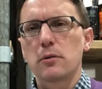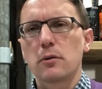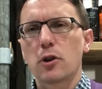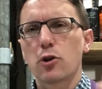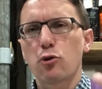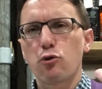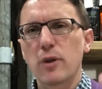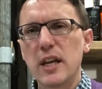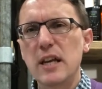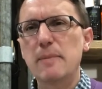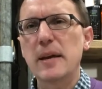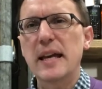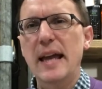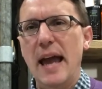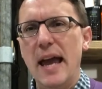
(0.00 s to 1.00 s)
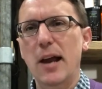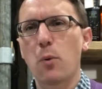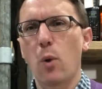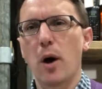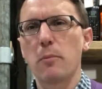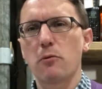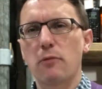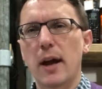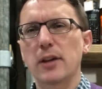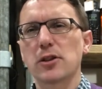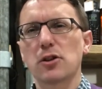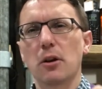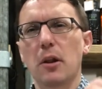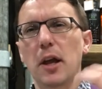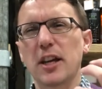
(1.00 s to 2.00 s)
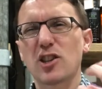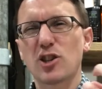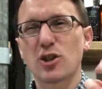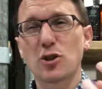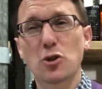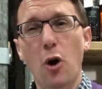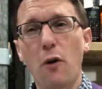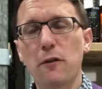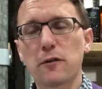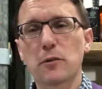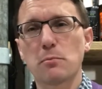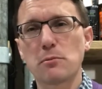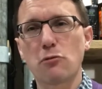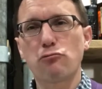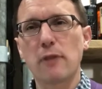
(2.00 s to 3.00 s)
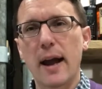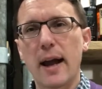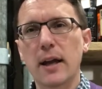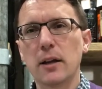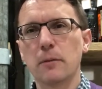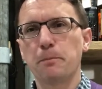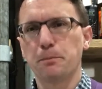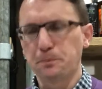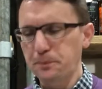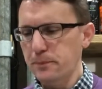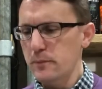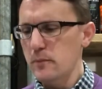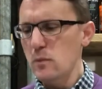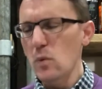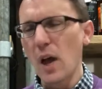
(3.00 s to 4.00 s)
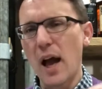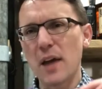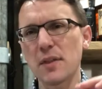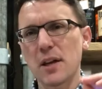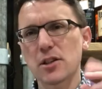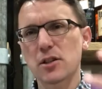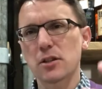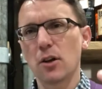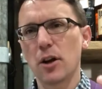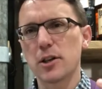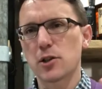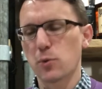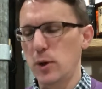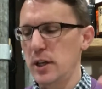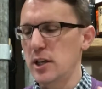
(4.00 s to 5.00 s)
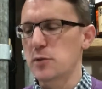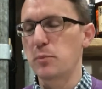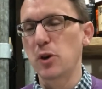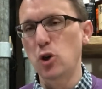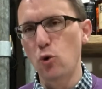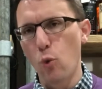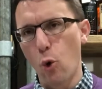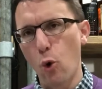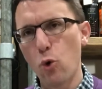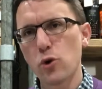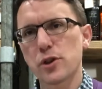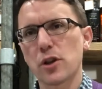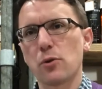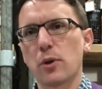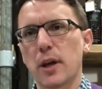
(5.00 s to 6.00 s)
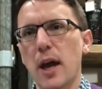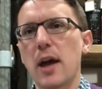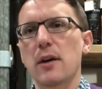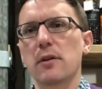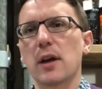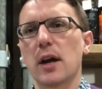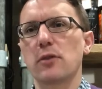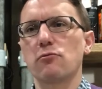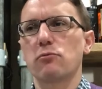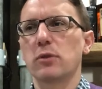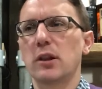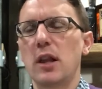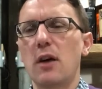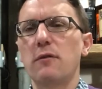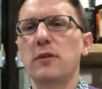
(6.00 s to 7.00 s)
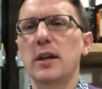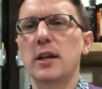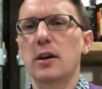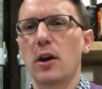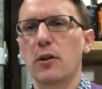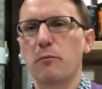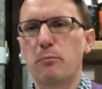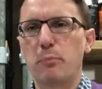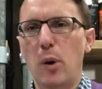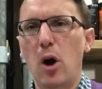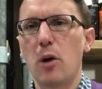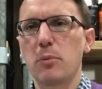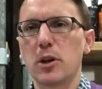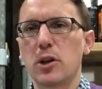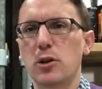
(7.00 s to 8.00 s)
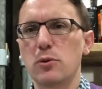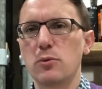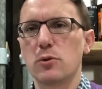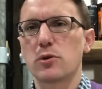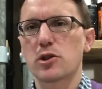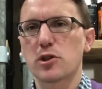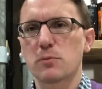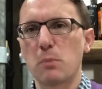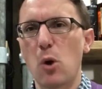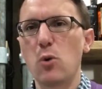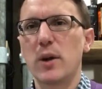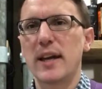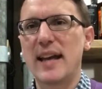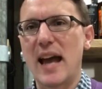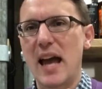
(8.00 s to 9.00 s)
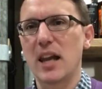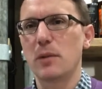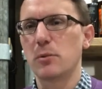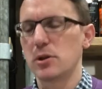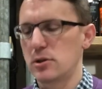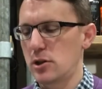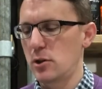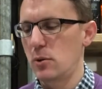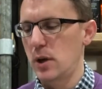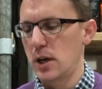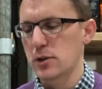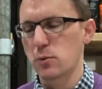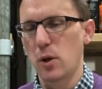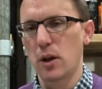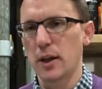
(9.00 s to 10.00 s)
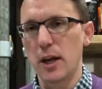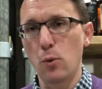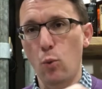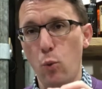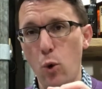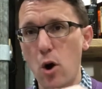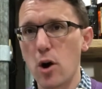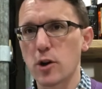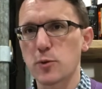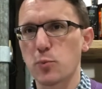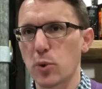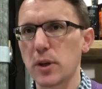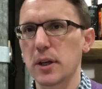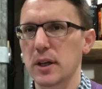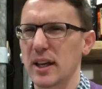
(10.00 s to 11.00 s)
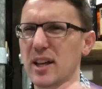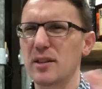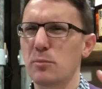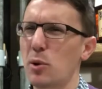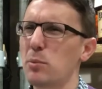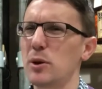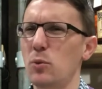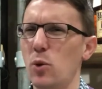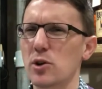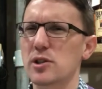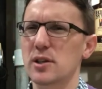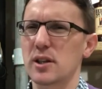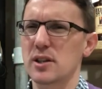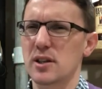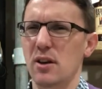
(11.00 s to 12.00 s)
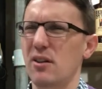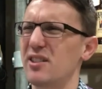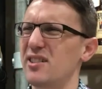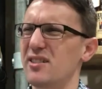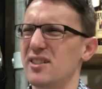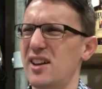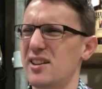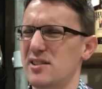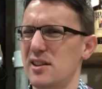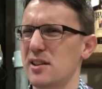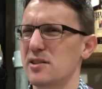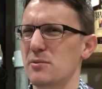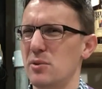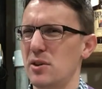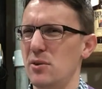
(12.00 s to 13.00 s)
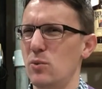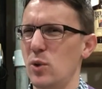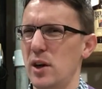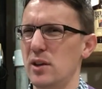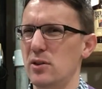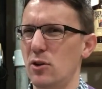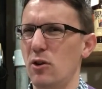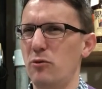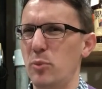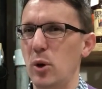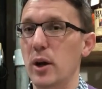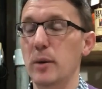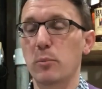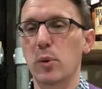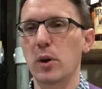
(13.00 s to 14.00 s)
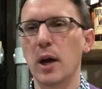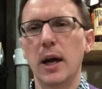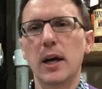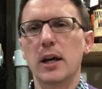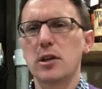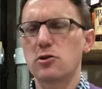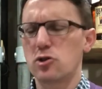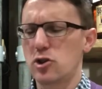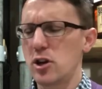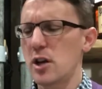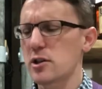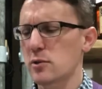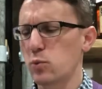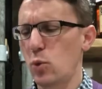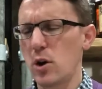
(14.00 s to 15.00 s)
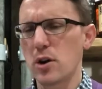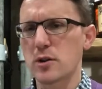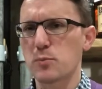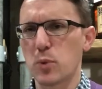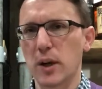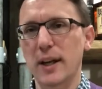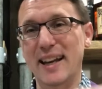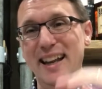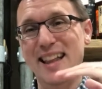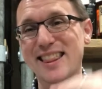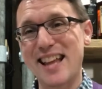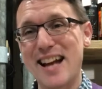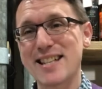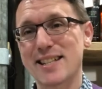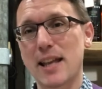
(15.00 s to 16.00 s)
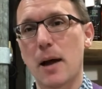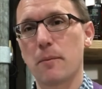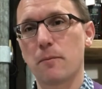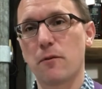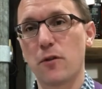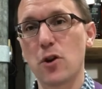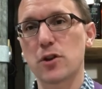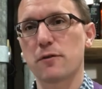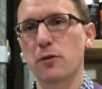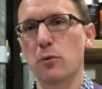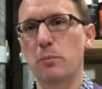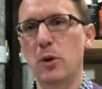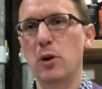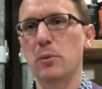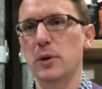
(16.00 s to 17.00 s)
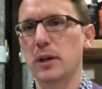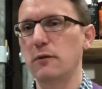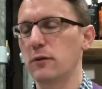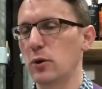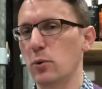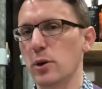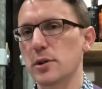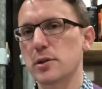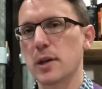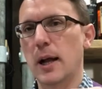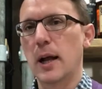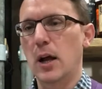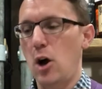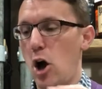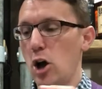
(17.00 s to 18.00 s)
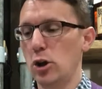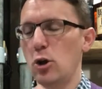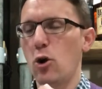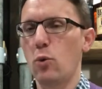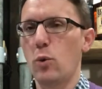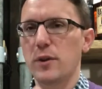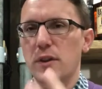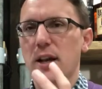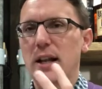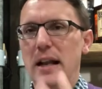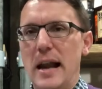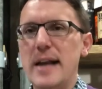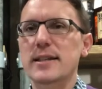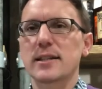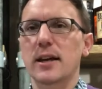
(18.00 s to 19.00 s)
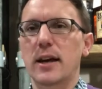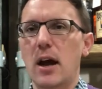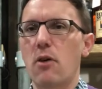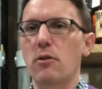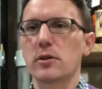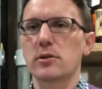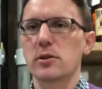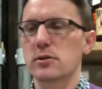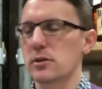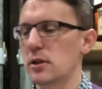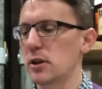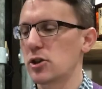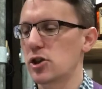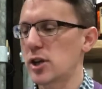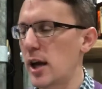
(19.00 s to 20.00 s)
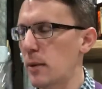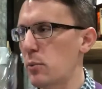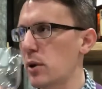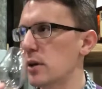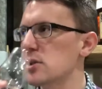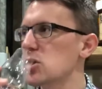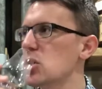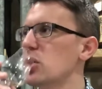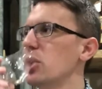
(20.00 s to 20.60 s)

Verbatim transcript: creamy egg white meringues, you know, like soft meringue, and that slight sweetness, but you also get that lovely kind of barbecue smoky element to it as well. It works brilliantly. You're probably watching this going, oh, that sounds a bit weird and off-putting, but it just works brilliantly, and that's that first fill bourbon influence along with the classic characters that Le Cheic brings.